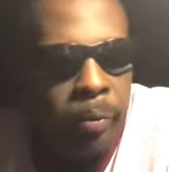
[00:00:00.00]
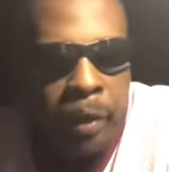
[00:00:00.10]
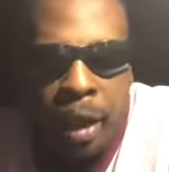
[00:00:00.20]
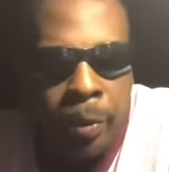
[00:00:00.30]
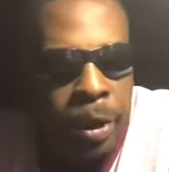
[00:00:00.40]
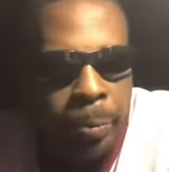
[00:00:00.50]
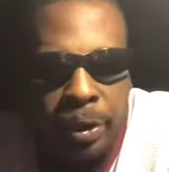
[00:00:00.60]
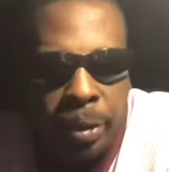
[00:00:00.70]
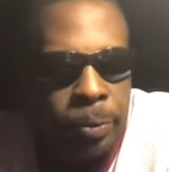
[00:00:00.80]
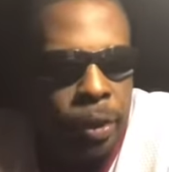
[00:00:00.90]
And then we can
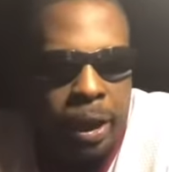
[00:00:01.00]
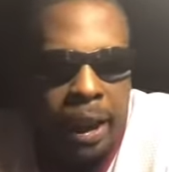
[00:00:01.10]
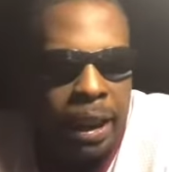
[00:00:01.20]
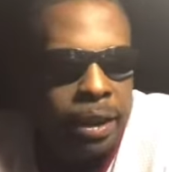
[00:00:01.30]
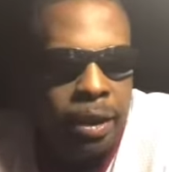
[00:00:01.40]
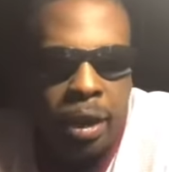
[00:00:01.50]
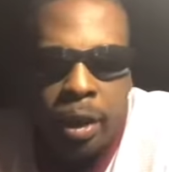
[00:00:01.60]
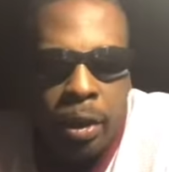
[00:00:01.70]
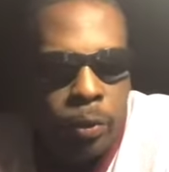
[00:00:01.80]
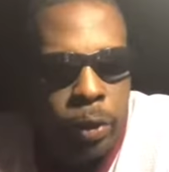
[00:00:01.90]
put some more guys,
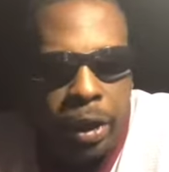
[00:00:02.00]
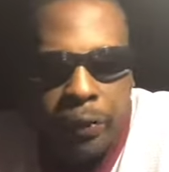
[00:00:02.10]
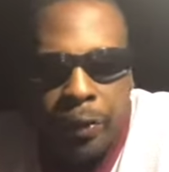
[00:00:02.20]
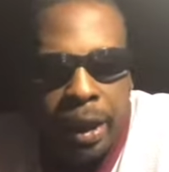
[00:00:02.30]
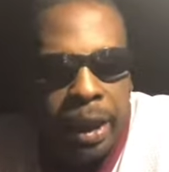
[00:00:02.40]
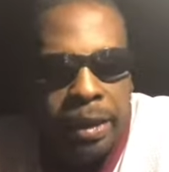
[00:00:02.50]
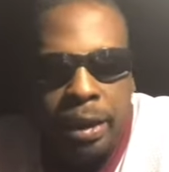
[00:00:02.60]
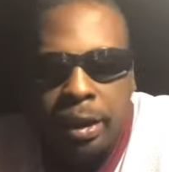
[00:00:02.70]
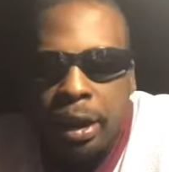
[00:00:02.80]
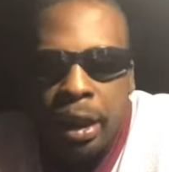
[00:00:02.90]
rookie free
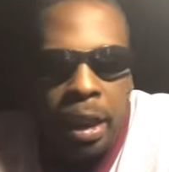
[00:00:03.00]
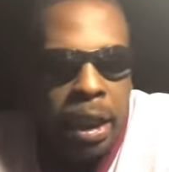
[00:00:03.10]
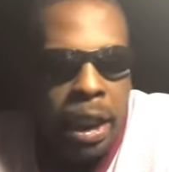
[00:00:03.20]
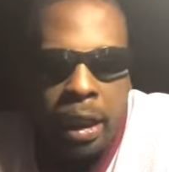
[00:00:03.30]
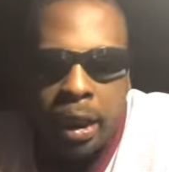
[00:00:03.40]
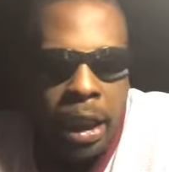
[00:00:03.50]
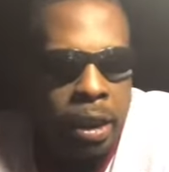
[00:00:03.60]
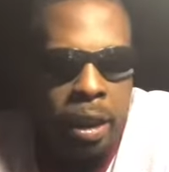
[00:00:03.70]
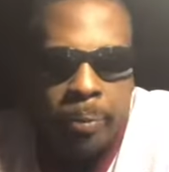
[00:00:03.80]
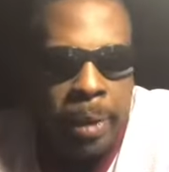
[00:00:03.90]
agents, I
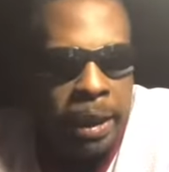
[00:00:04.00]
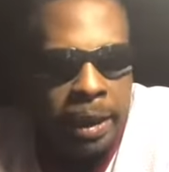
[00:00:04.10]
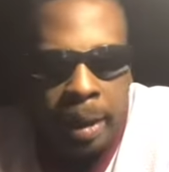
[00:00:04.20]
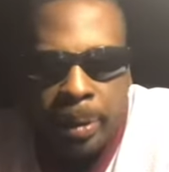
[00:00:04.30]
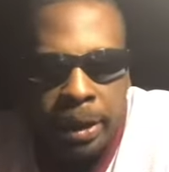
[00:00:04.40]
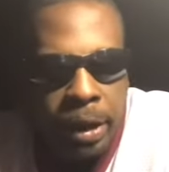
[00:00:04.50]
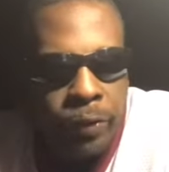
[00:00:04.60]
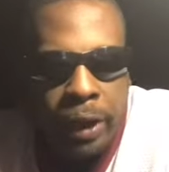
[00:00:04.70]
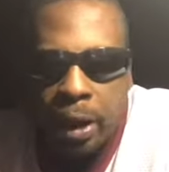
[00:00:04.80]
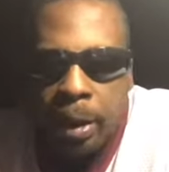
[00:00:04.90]
love Monte
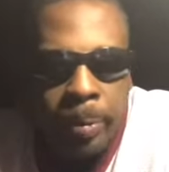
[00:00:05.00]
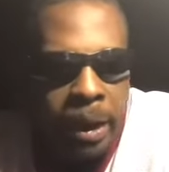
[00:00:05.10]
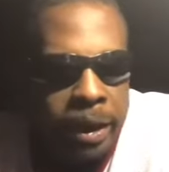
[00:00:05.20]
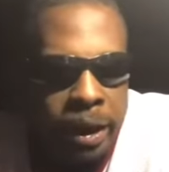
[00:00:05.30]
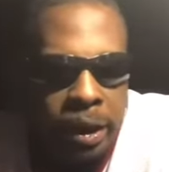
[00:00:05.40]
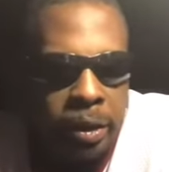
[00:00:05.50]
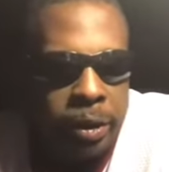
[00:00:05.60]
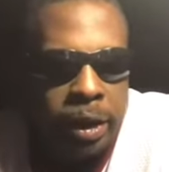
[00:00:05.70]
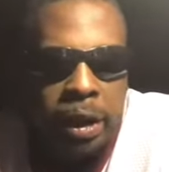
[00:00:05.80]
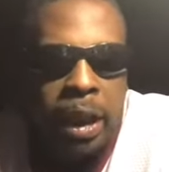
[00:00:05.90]
myself. I love Monte
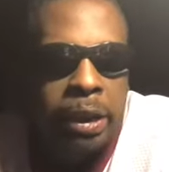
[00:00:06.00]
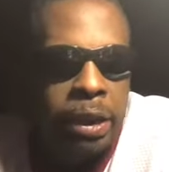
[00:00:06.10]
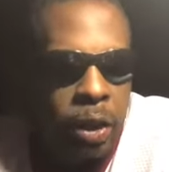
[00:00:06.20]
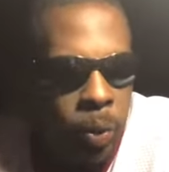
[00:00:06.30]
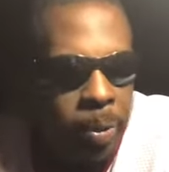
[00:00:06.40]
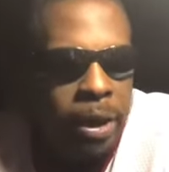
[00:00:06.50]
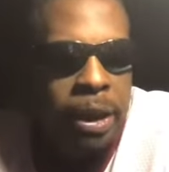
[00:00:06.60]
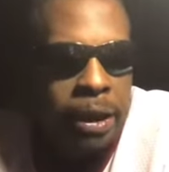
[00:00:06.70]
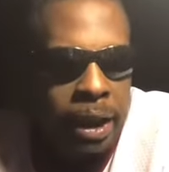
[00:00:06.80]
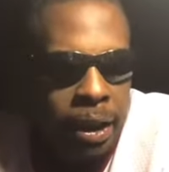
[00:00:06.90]
Nicholson, and I just hope he
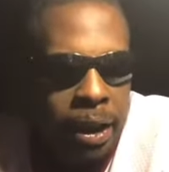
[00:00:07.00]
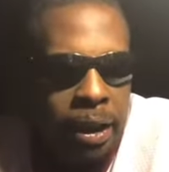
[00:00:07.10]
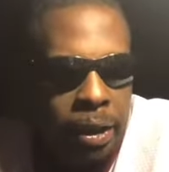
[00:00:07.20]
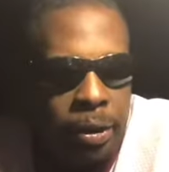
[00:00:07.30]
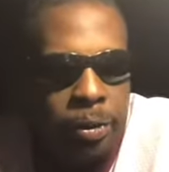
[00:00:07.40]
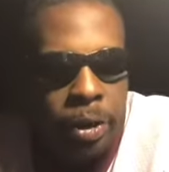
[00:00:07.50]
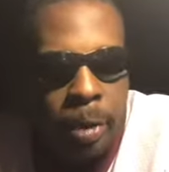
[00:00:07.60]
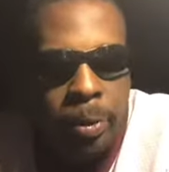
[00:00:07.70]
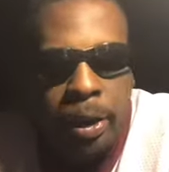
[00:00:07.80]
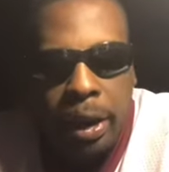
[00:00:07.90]
gets out of that legal
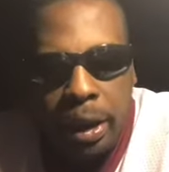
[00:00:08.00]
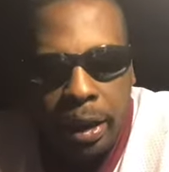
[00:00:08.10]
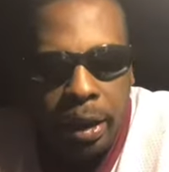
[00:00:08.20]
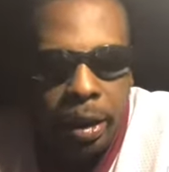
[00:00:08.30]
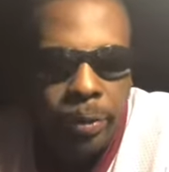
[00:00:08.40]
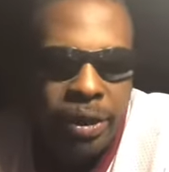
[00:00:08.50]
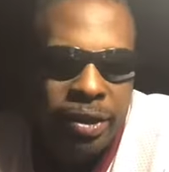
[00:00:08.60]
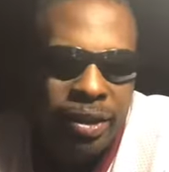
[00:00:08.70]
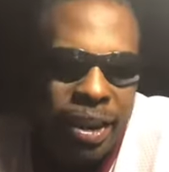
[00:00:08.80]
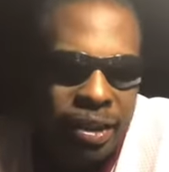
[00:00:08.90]
trouble and he can get. We
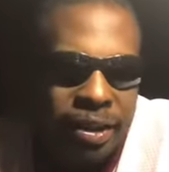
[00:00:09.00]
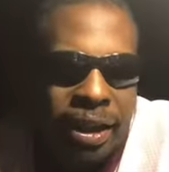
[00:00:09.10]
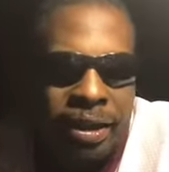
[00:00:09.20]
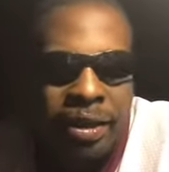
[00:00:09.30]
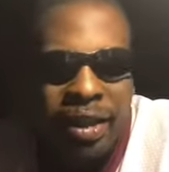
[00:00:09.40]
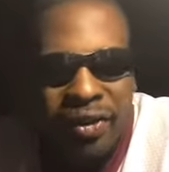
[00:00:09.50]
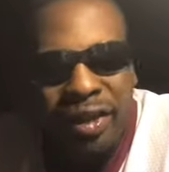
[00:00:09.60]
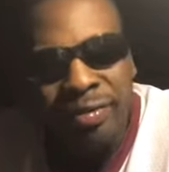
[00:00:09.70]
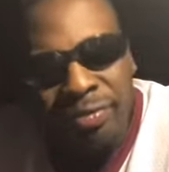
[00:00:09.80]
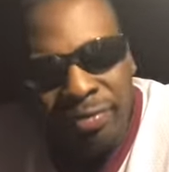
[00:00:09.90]
still got DeShazer
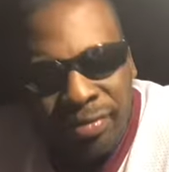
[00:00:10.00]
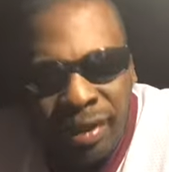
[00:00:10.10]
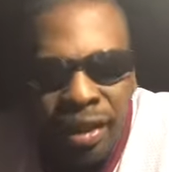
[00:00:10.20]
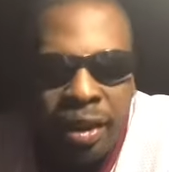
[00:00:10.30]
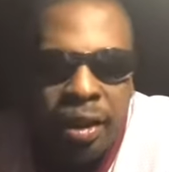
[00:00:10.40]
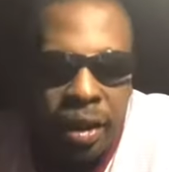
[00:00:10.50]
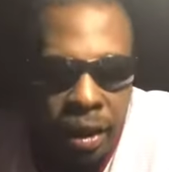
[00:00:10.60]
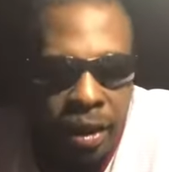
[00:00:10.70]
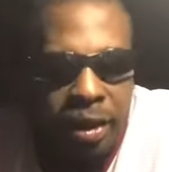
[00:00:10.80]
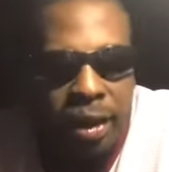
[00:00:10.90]
Everett.
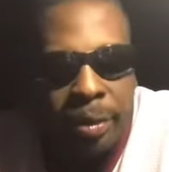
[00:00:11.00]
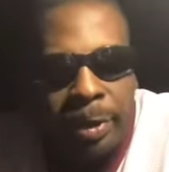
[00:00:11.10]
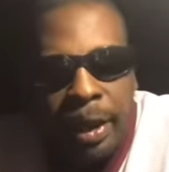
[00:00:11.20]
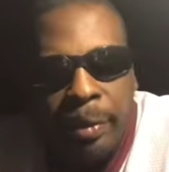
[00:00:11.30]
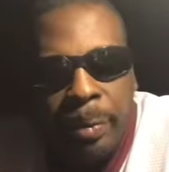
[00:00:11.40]
You know what I'm saying?